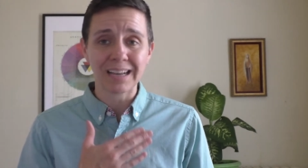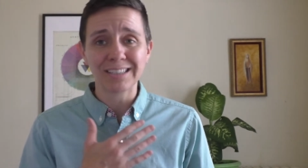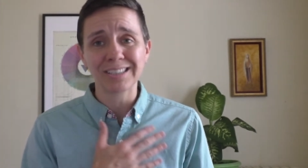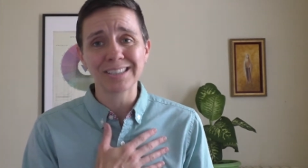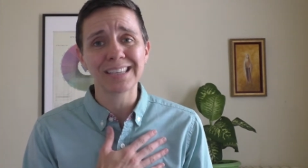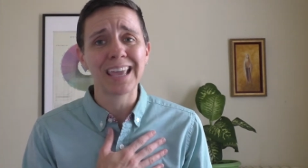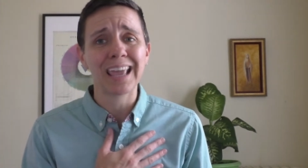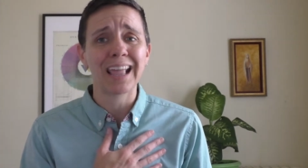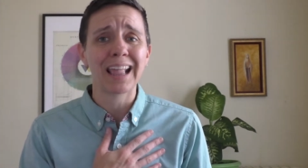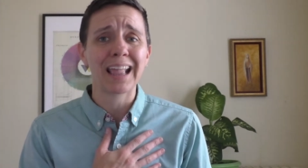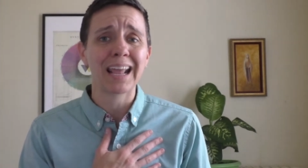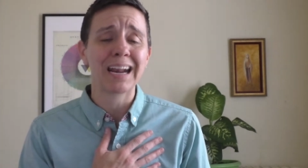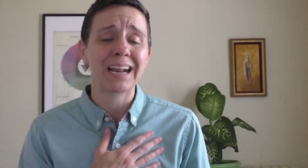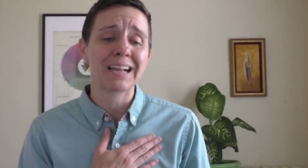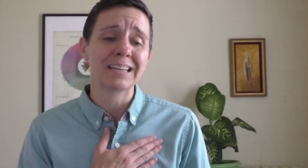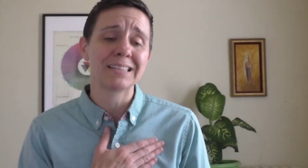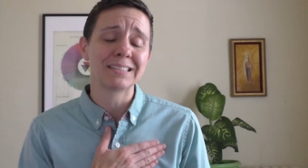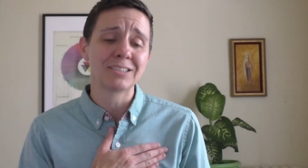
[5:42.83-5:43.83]
I just can't get
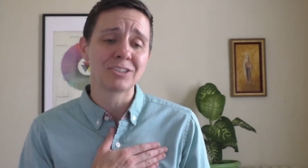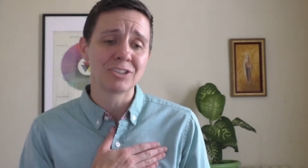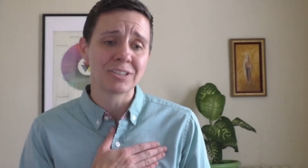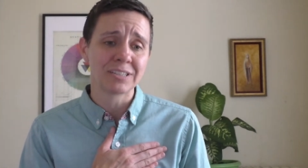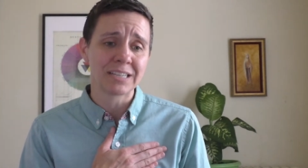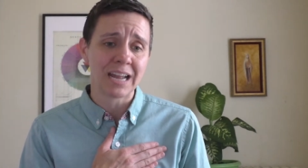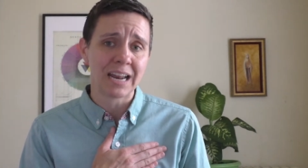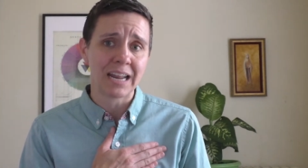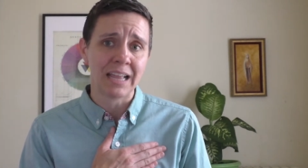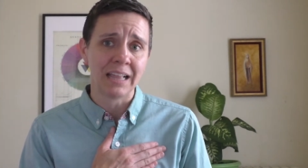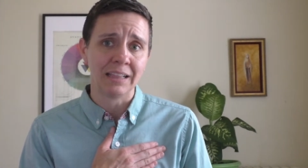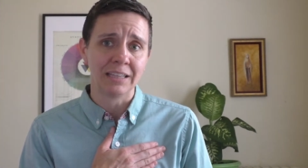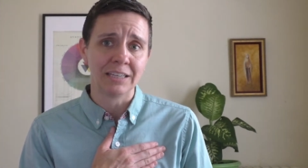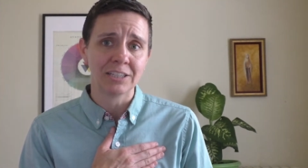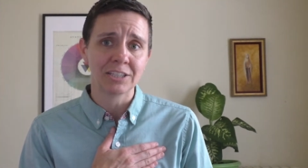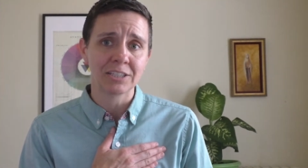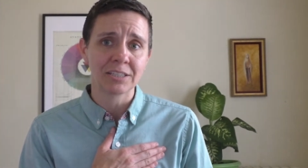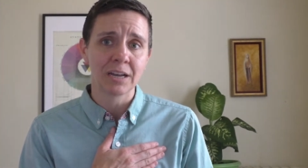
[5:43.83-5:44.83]
it because it's just not
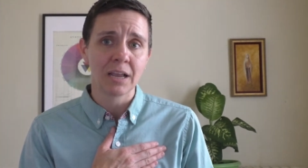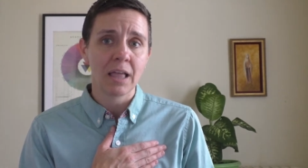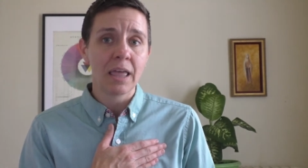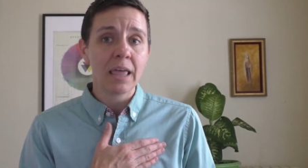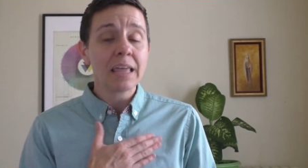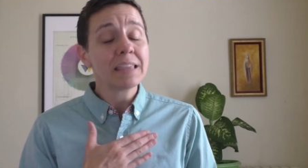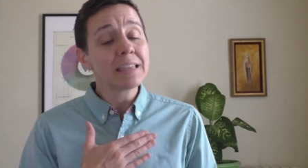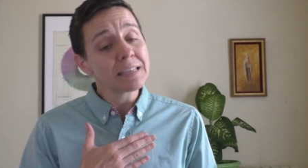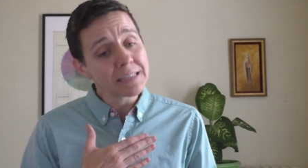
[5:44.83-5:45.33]
English.